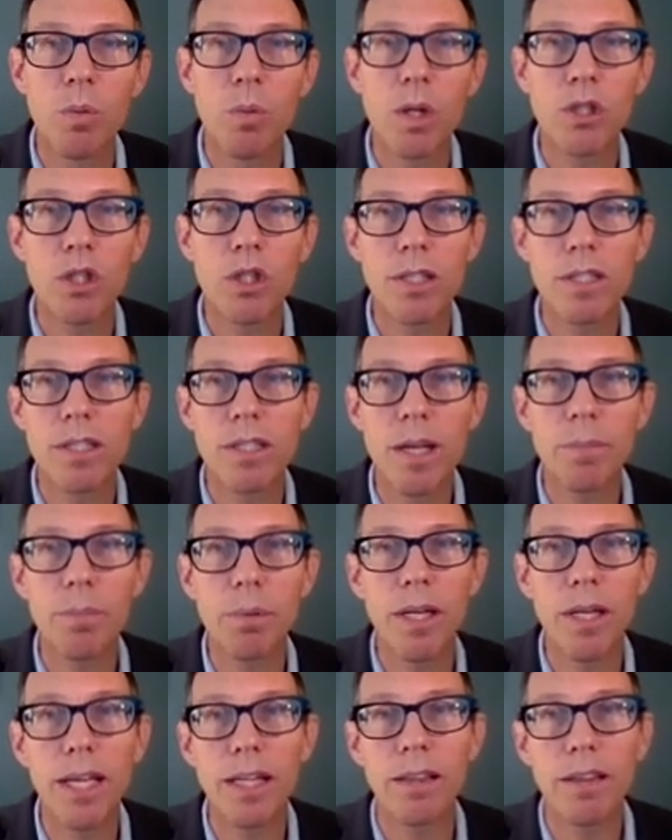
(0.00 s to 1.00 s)
which is
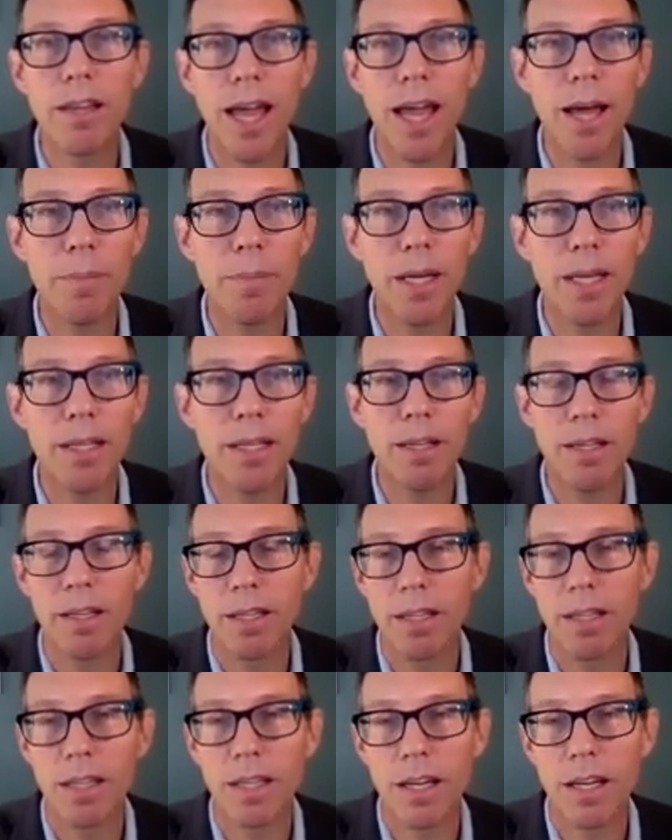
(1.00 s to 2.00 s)
simply lambing,
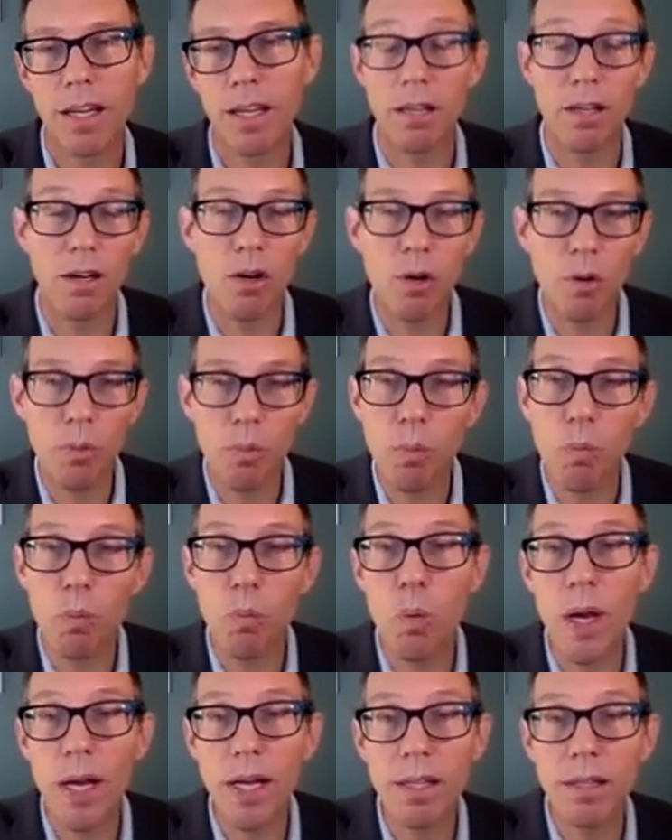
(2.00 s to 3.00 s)
or
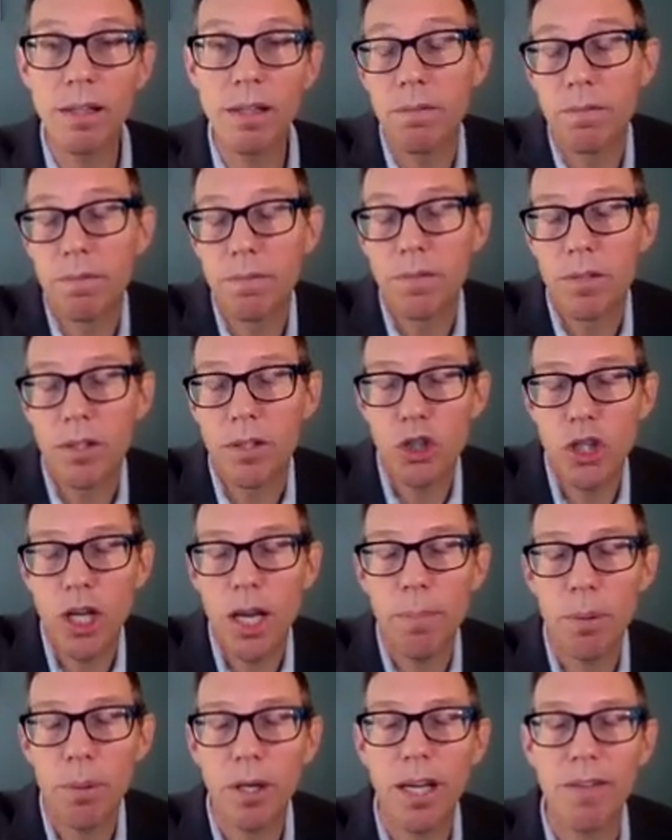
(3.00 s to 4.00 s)
when
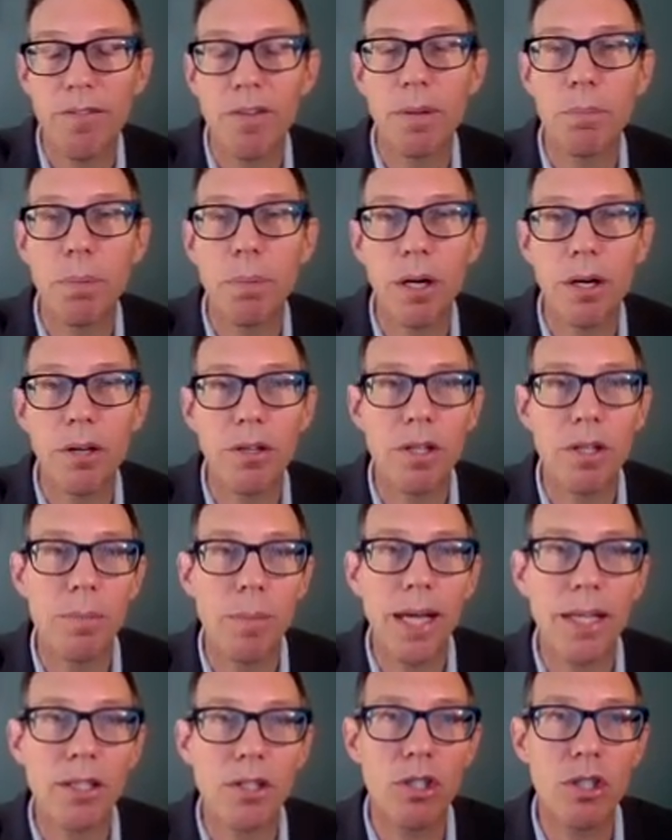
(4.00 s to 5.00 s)
sheep are giving birth to
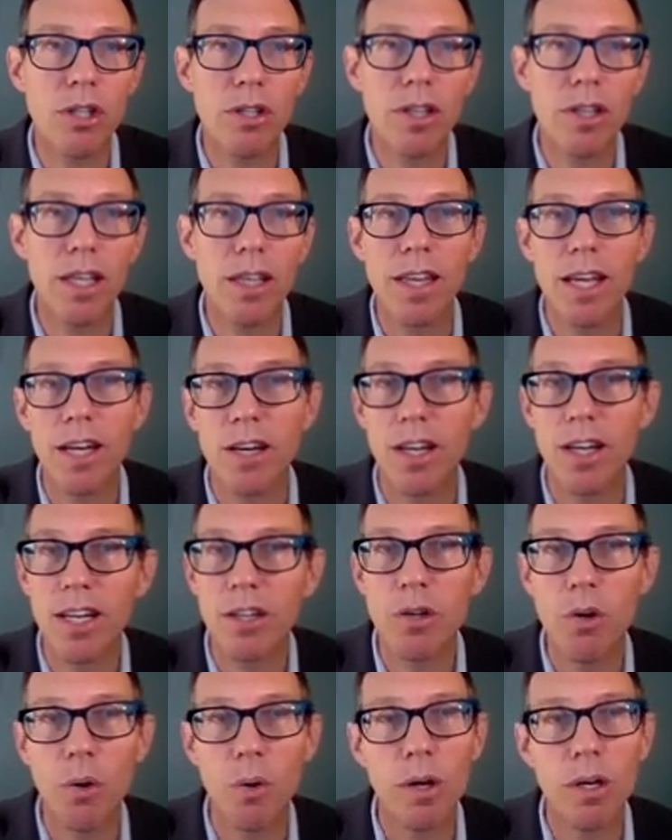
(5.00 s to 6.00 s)
make sure that they're
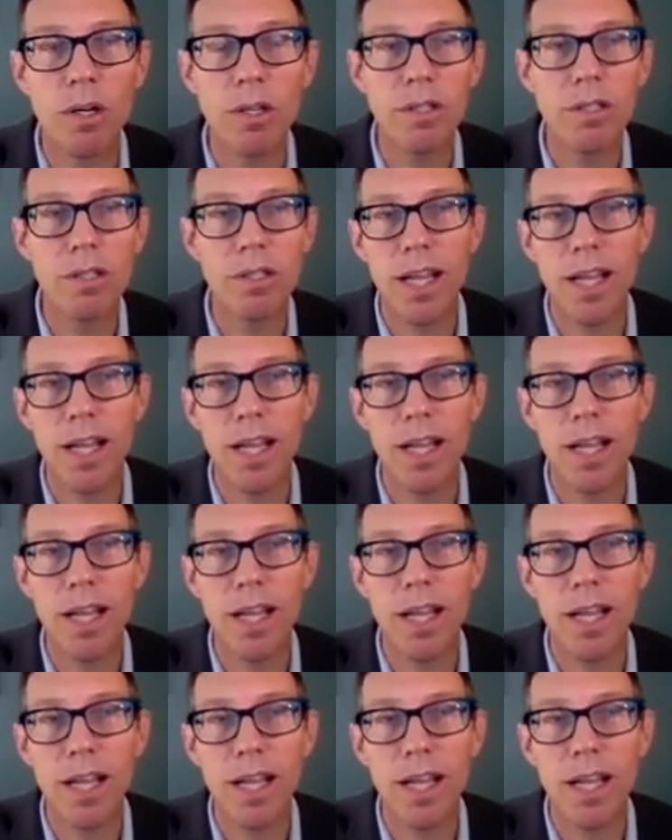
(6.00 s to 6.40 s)
indoors.